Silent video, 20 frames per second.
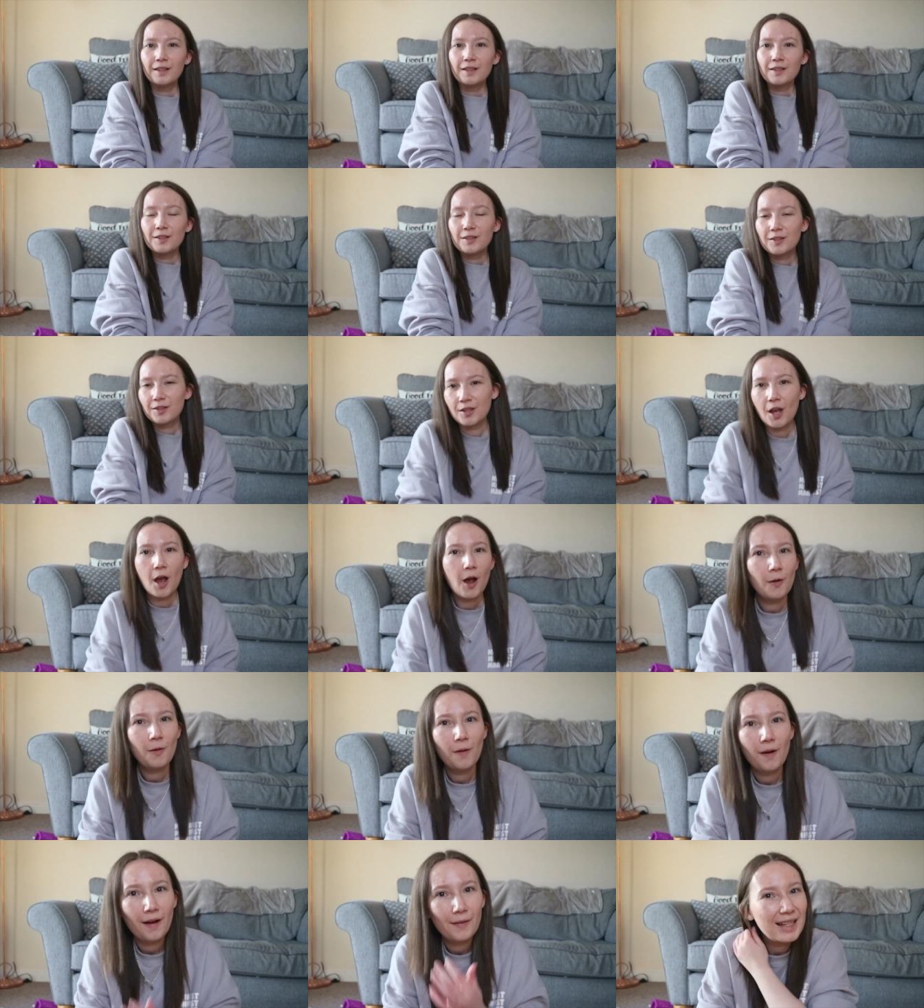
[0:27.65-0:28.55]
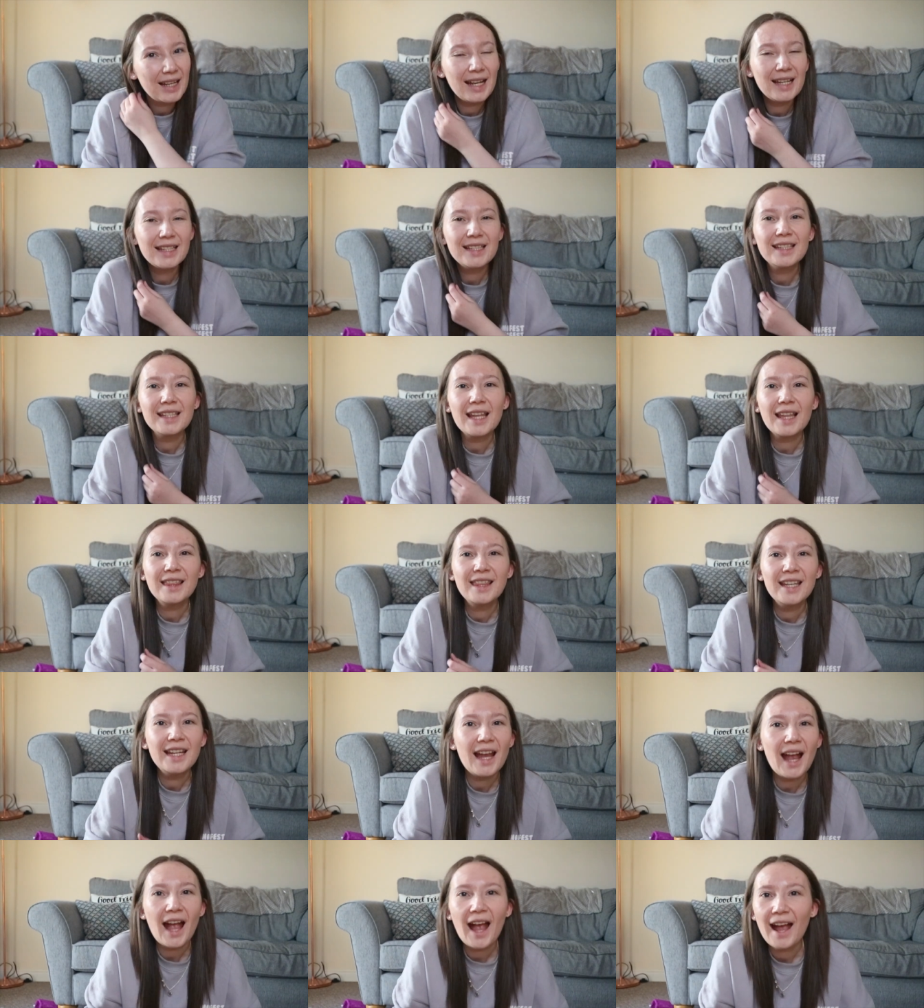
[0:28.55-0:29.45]
So it's
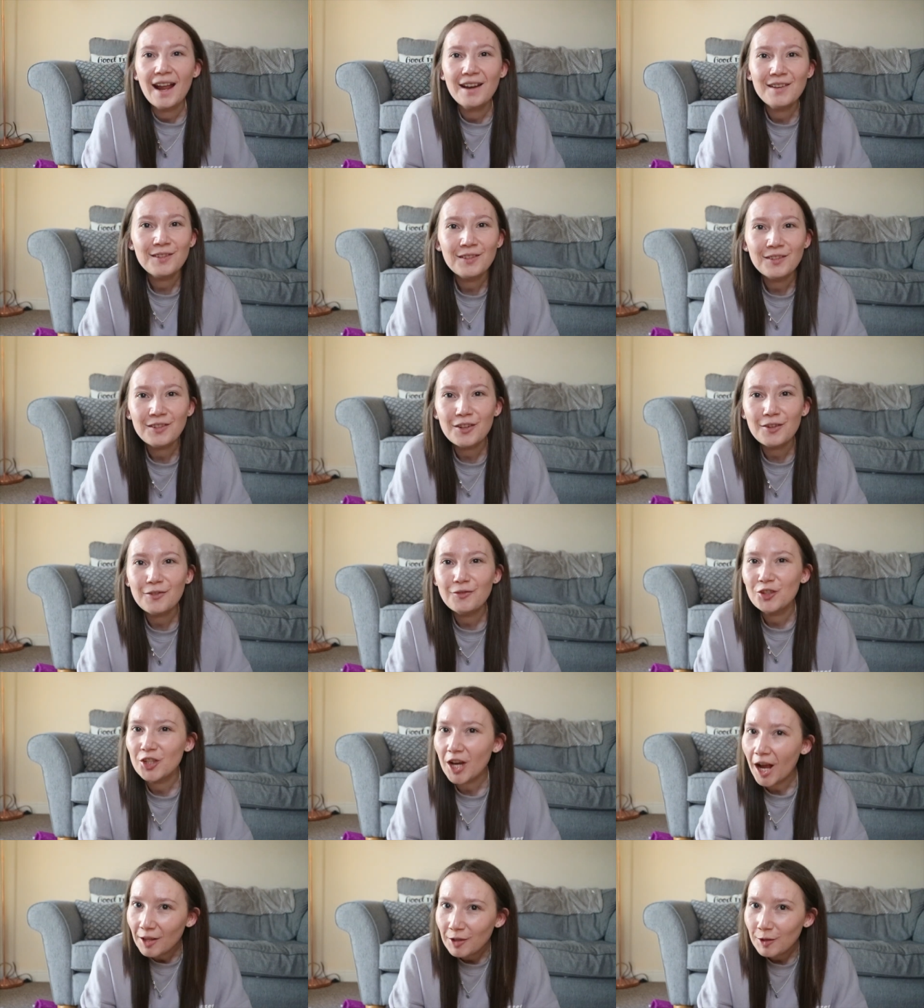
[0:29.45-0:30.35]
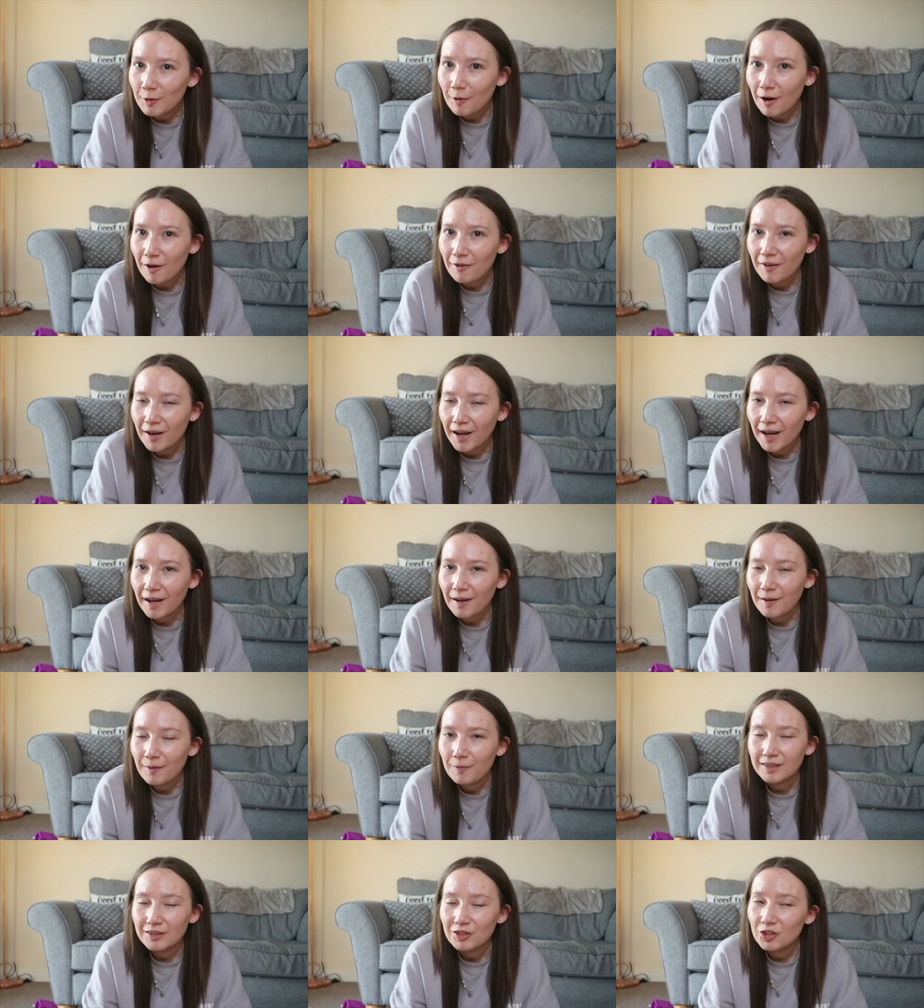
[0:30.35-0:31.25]
the end of
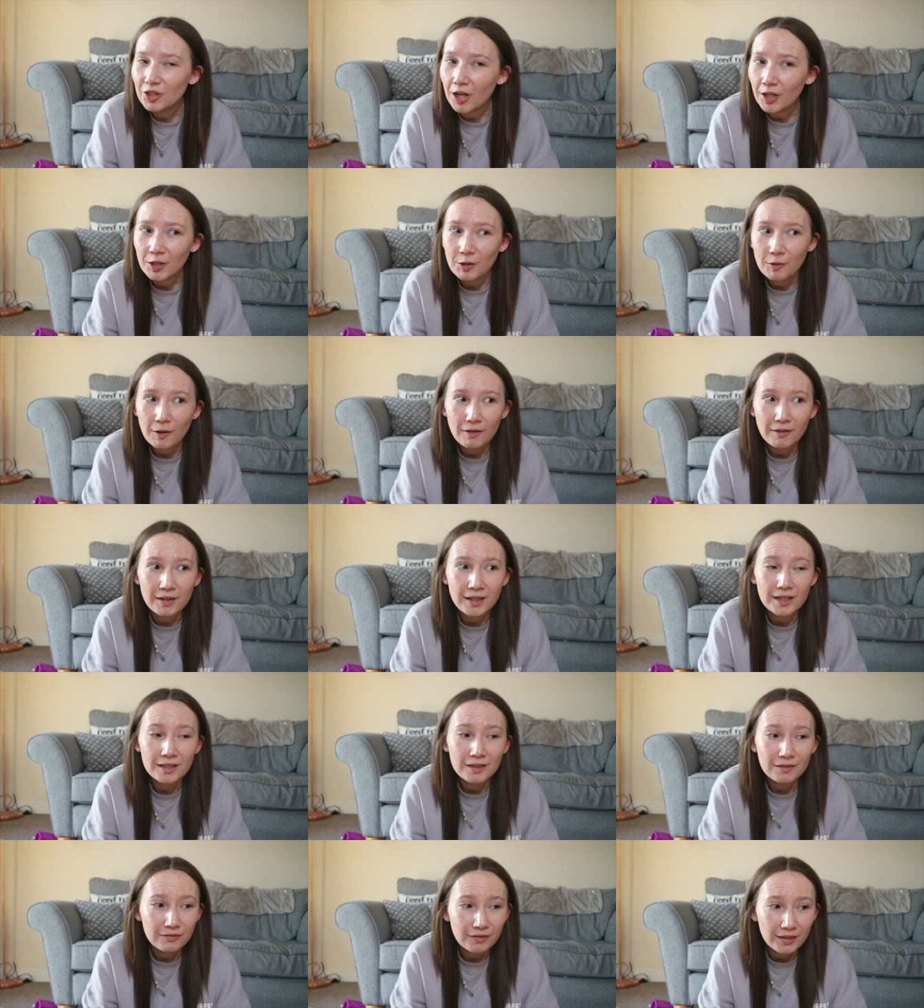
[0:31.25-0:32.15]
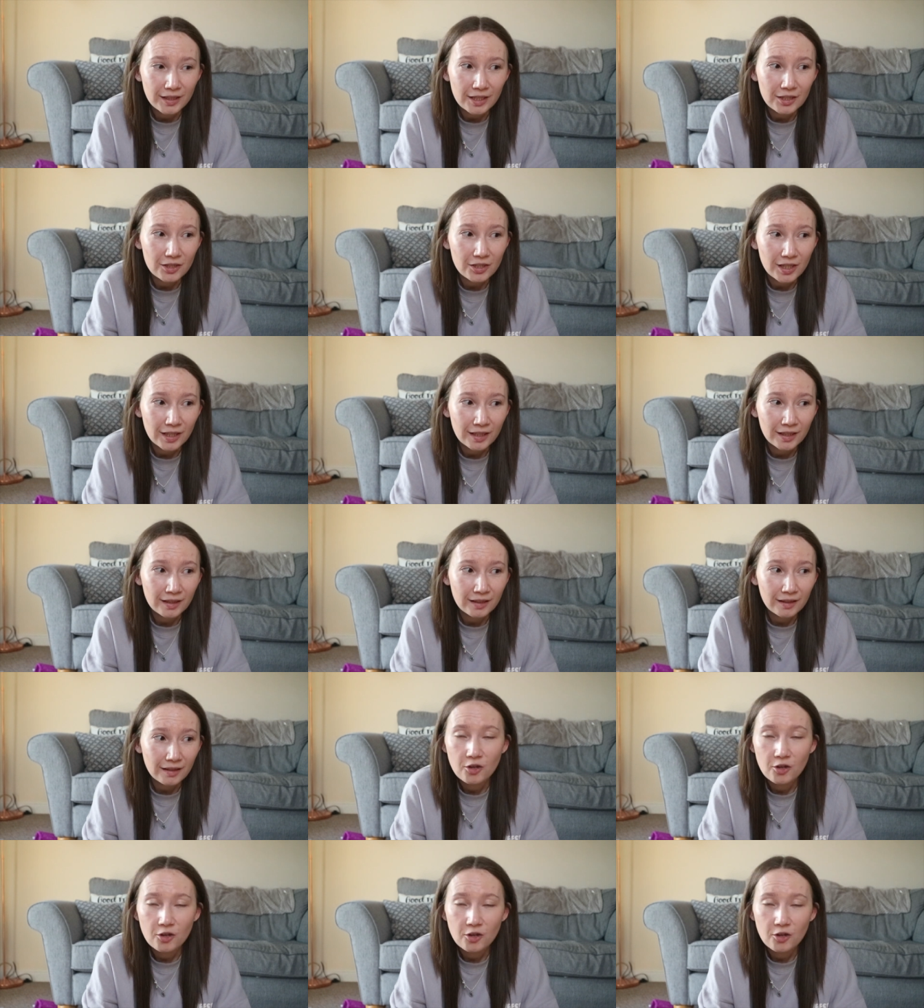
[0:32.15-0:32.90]
January. January is finishing.